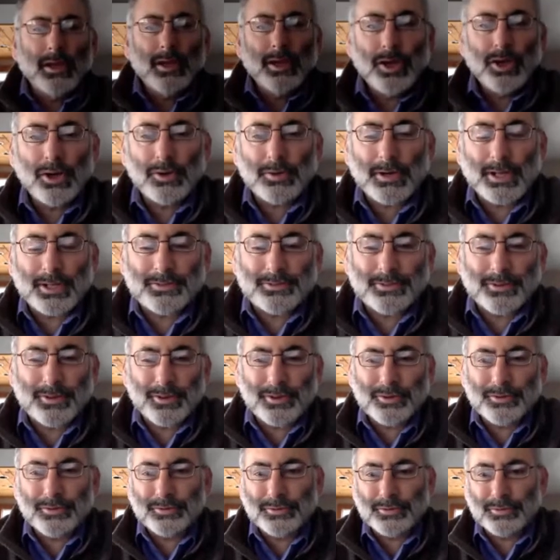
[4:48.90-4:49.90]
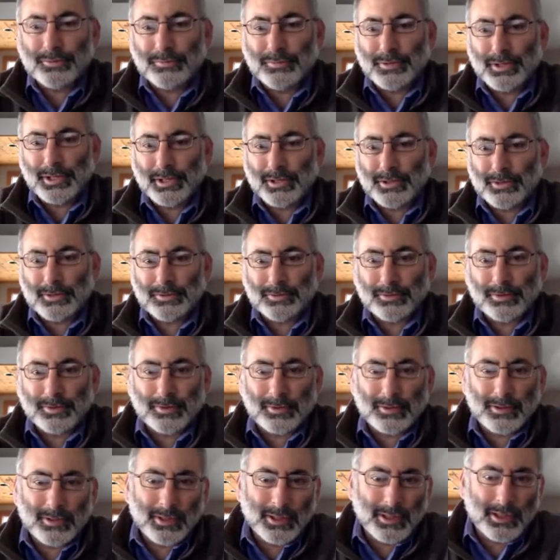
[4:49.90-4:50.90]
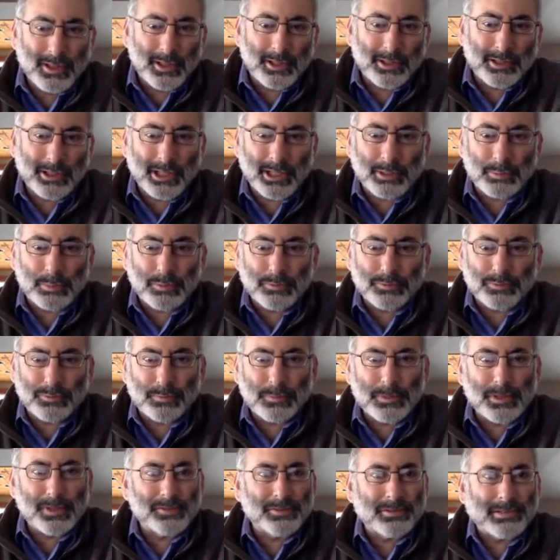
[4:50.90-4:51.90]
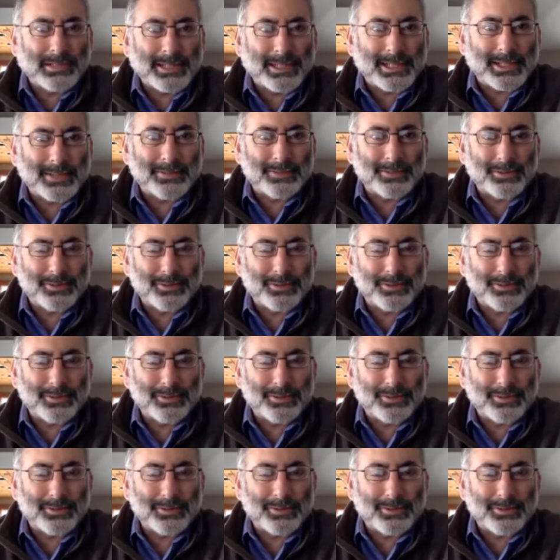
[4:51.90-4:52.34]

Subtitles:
All right, so those two videos are clickable from these links,